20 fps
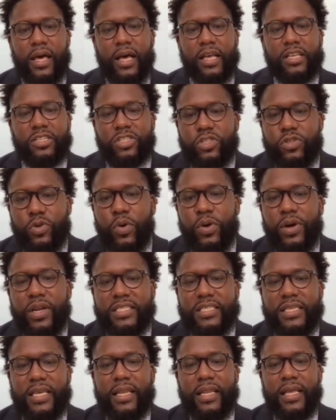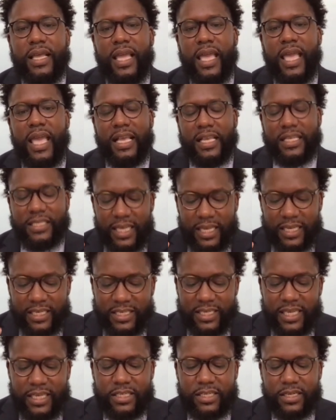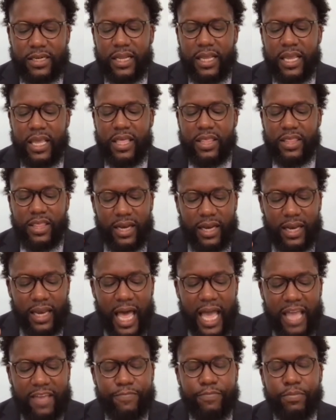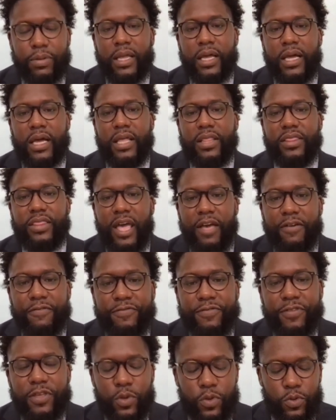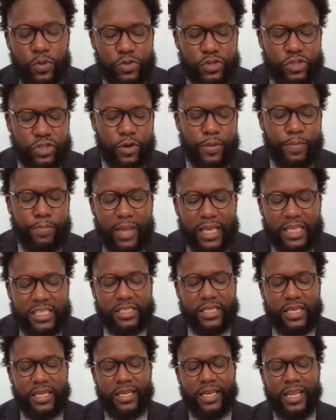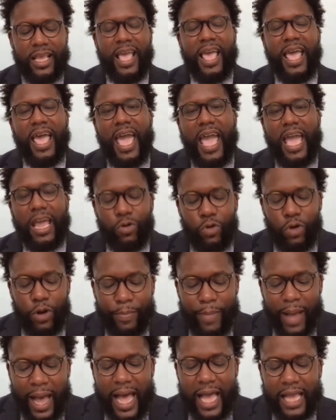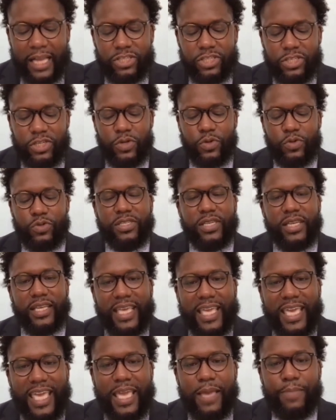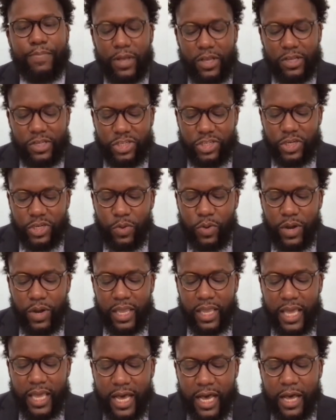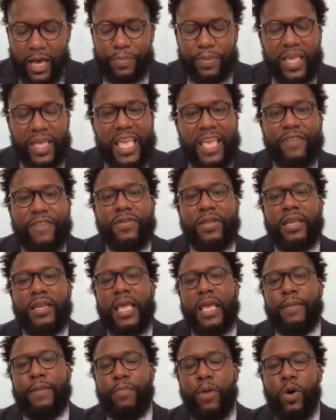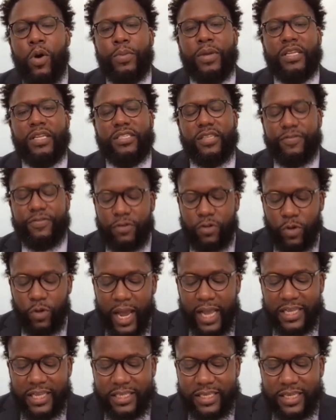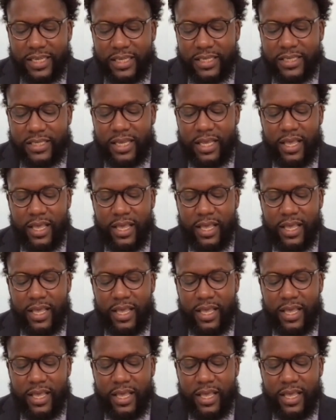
Storytelling is essentially the lifeblood that fuels your mission and reminds you to keep showing up, even in moments of crisis